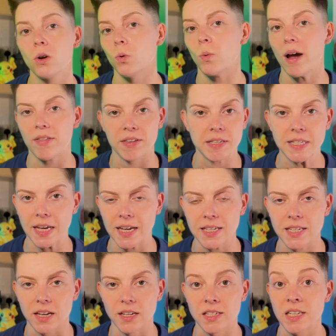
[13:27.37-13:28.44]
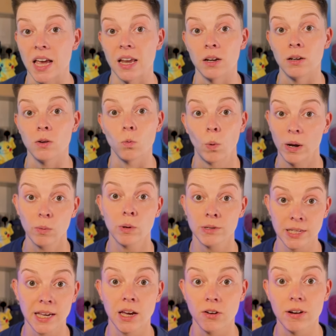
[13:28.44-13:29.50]
where this takes us and when we'll
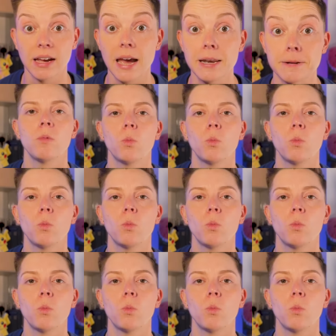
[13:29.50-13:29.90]
see her again.